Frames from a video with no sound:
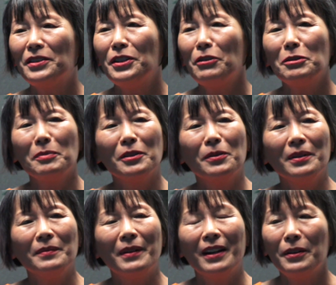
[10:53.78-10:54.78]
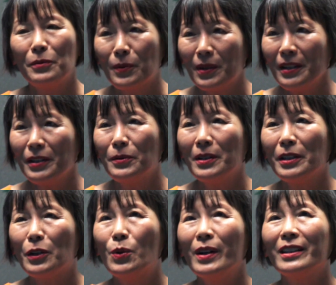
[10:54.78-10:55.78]
This year's been going by really,
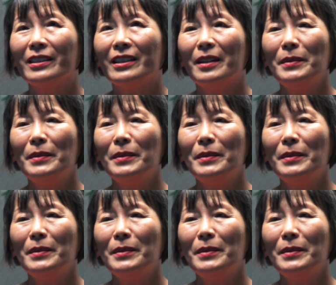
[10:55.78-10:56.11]
really quickly.